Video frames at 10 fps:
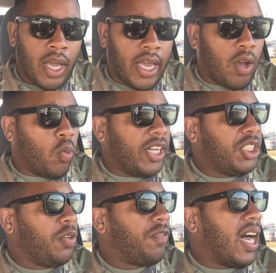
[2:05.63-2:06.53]
And
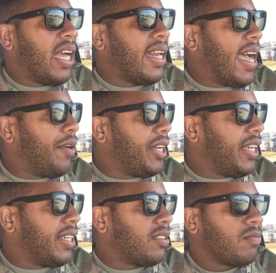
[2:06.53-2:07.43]
what you find out
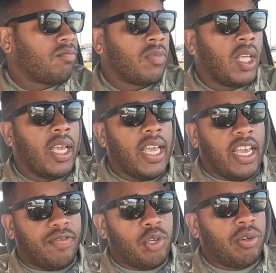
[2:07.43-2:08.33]
is
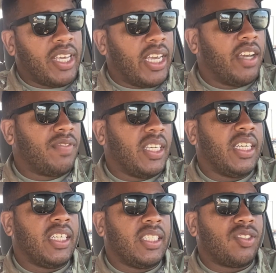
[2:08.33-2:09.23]
if you give
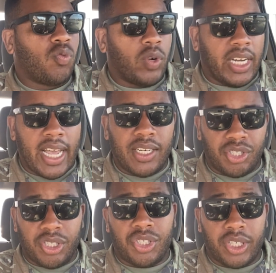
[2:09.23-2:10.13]
these
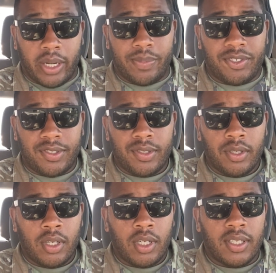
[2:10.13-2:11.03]
relationships,
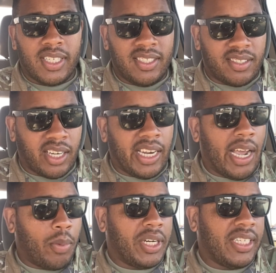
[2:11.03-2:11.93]
these
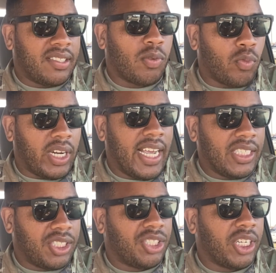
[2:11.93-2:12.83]
celebrities, some
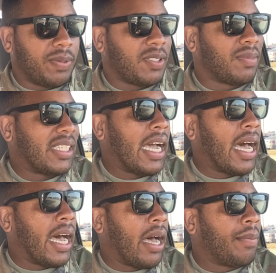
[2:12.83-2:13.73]
relationships, some
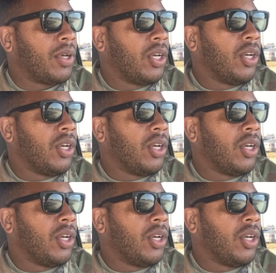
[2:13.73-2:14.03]
time,